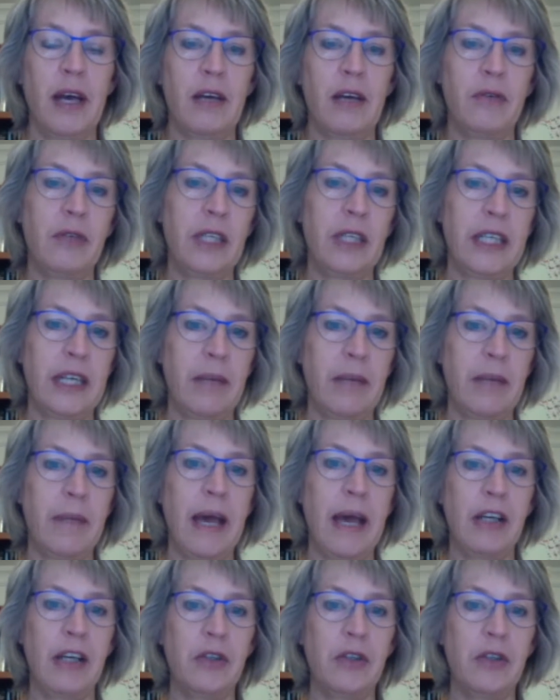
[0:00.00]
really
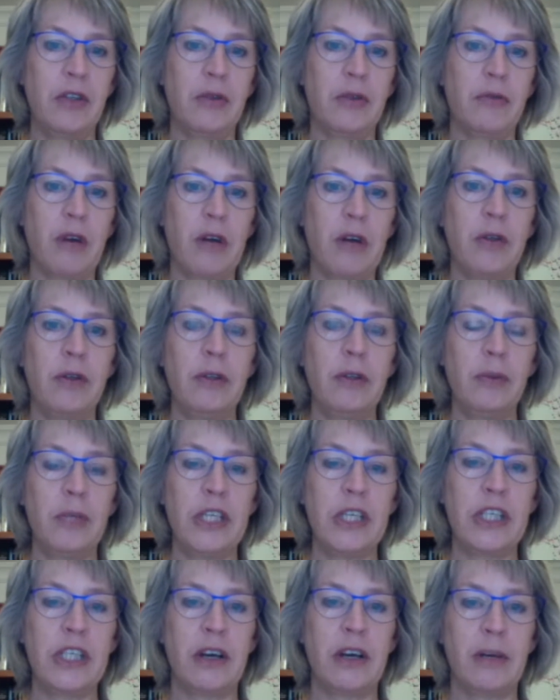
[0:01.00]
about your role,
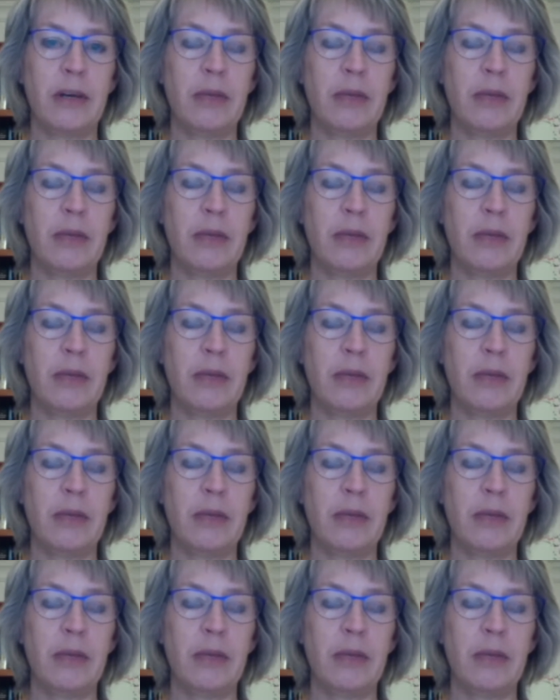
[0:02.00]
which I